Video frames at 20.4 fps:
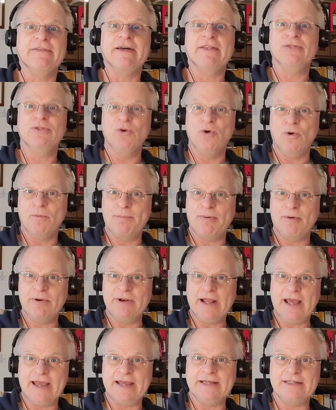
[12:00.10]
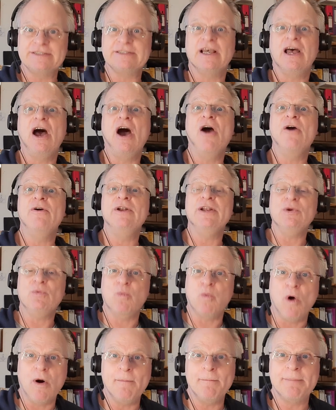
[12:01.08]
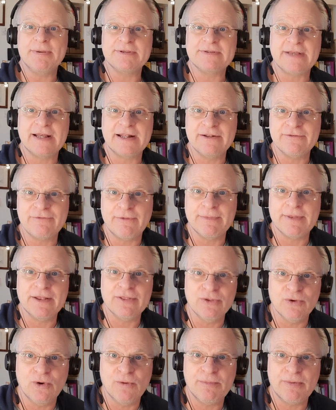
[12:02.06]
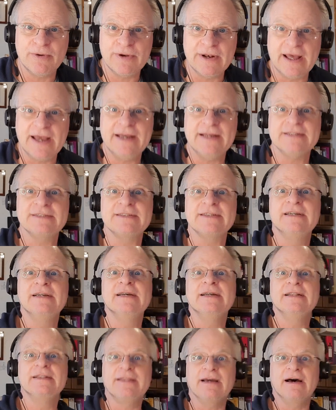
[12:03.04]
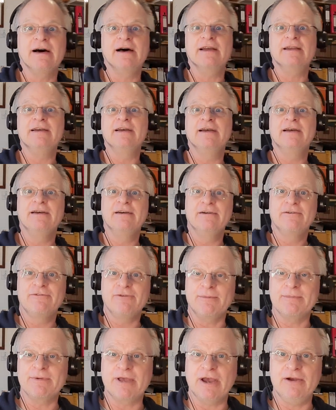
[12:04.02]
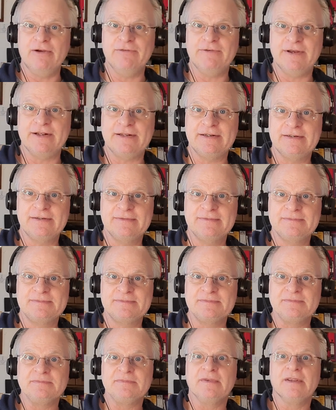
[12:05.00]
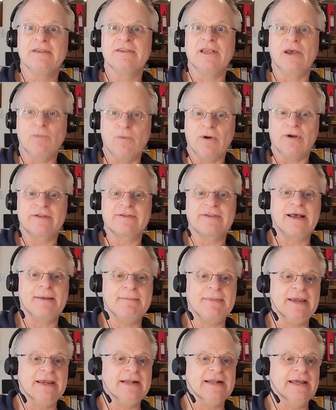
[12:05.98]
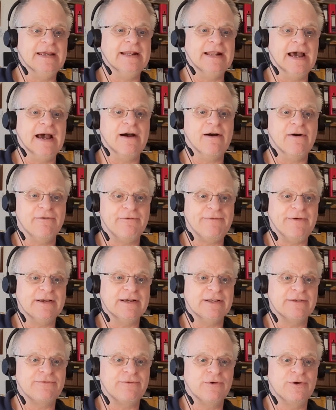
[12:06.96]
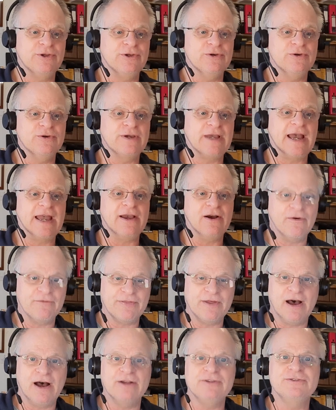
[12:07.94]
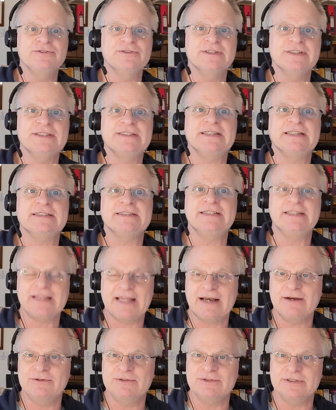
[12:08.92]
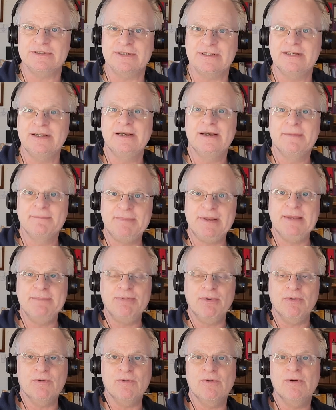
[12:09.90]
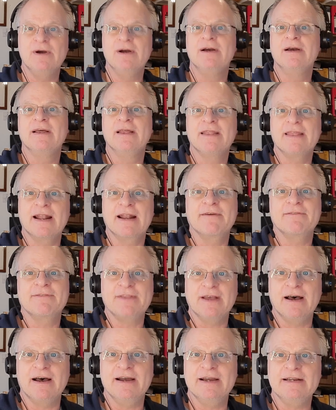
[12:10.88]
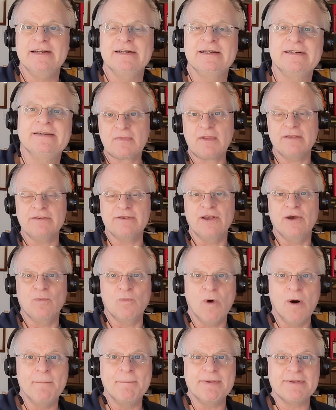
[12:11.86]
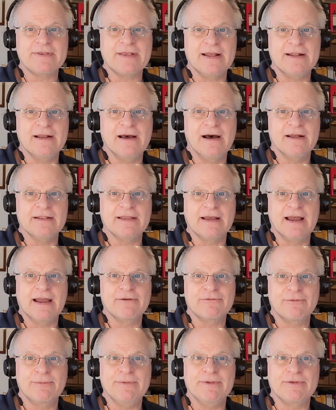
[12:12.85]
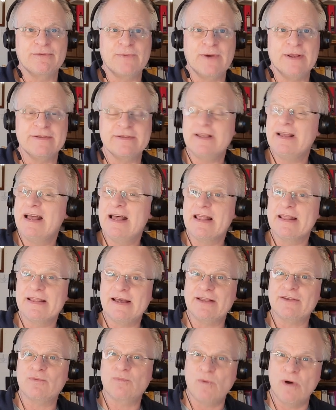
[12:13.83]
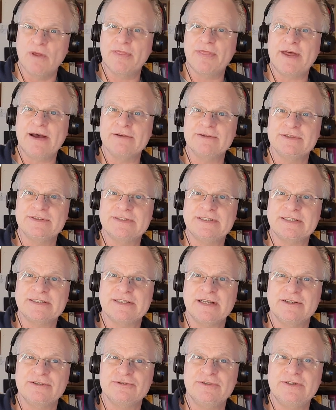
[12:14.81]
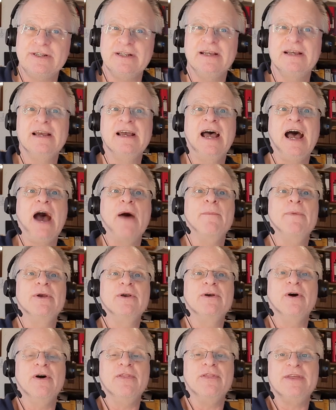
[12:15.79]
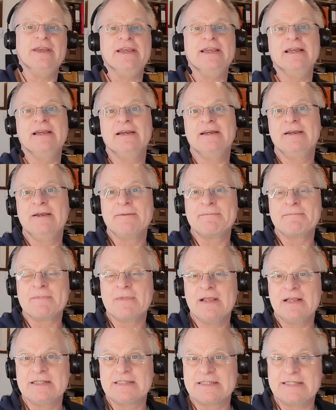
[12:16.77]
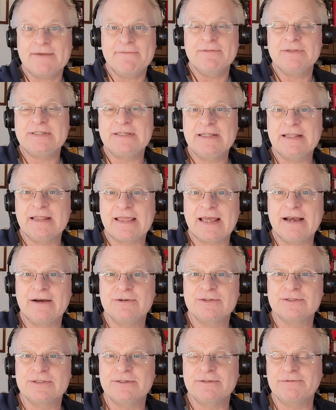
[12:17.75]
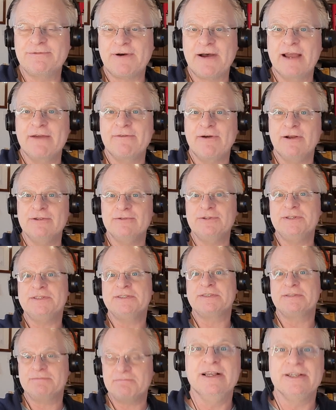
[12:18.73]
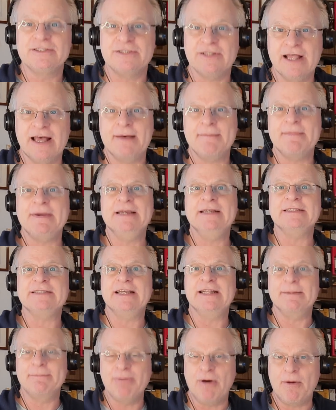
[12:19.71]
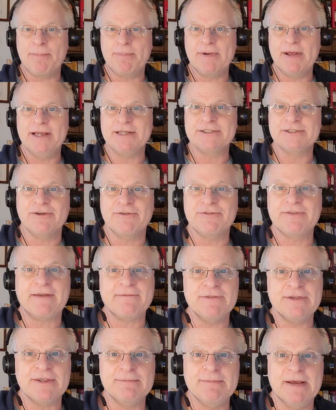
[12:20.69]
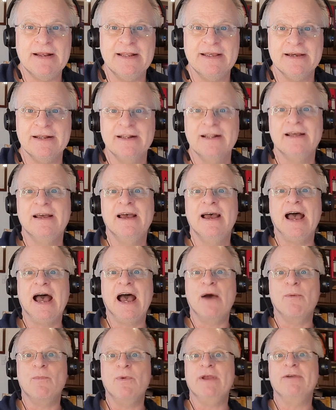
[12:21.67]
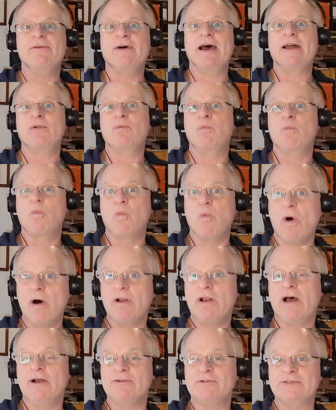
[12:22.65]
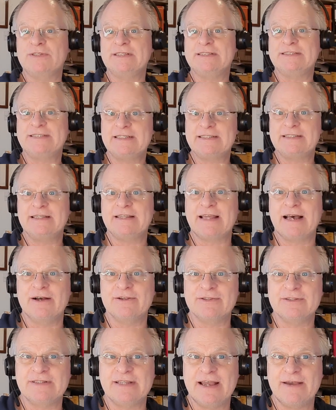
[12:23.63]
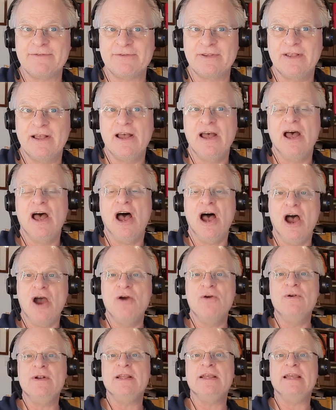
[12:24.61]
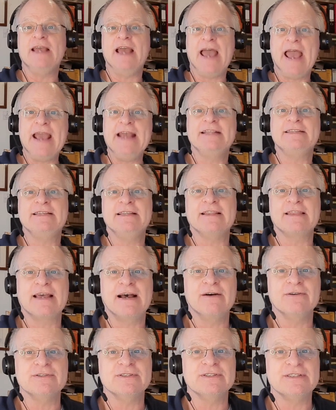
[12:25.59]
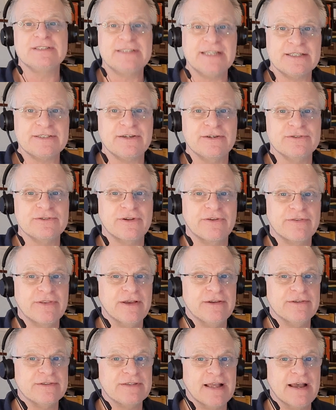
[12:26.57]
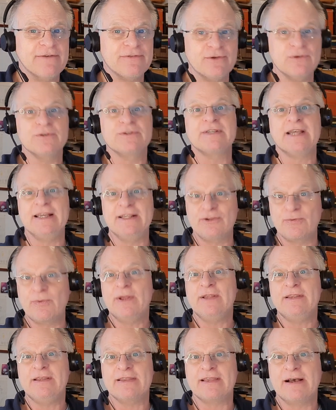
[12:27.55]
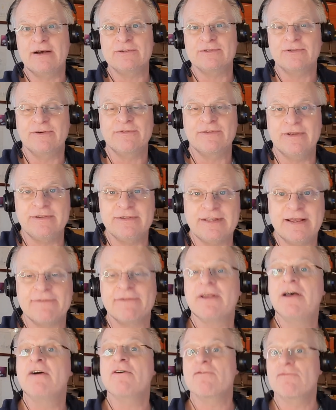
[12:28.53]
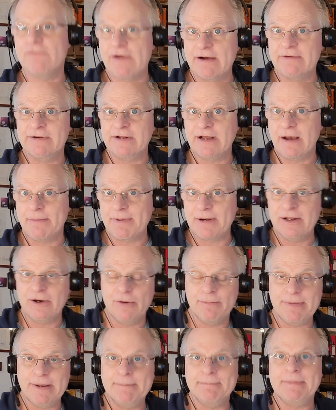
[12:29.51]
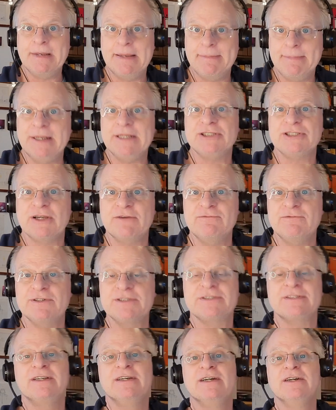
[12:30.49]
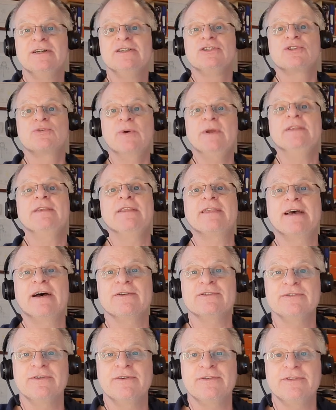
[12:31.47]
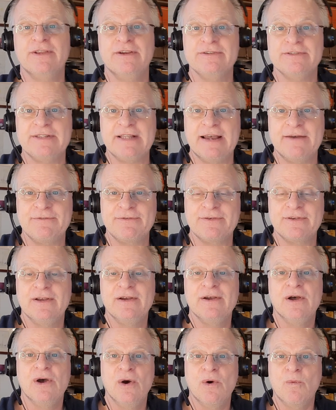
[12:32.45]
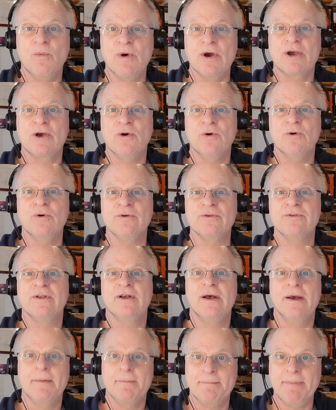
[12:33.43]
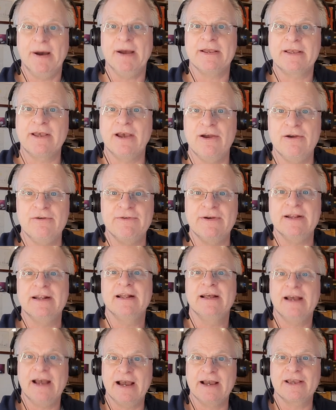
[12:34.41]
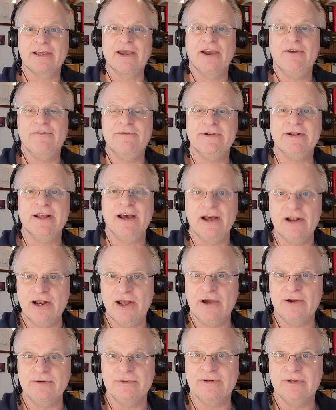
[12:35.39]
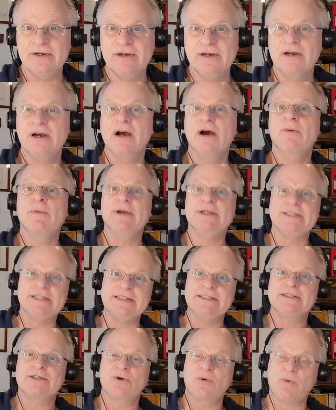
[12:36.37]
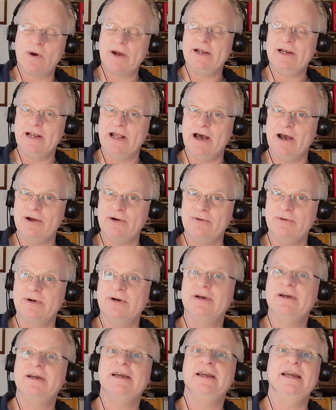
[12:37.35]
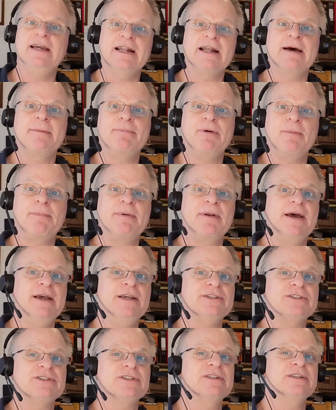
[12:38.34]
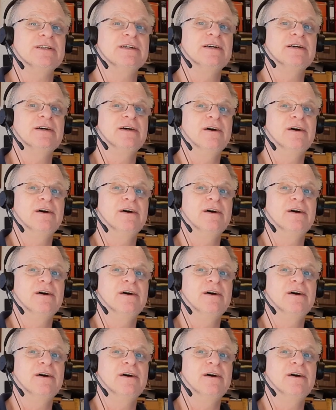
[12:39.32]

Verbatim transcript: that zero point eight, only one percent from that zero point eight die from COVID. So what does that mean in our figures for the U K of the one hundred sixty thousand people that have died? So one percent are dying from influenza. That's one thousand six hundred. And we've got the seventeen thousand five hundred. So that means in a population of seventy million, and we've had one hundred sixty thousand deaths, only eighteen thousand six hundred of those deaths, or say twenty thousand of those deaths, round up a little bit, be a bit generous, twenty thousand of those deaths were caused by COVID and COVID alone, which is quite low in our population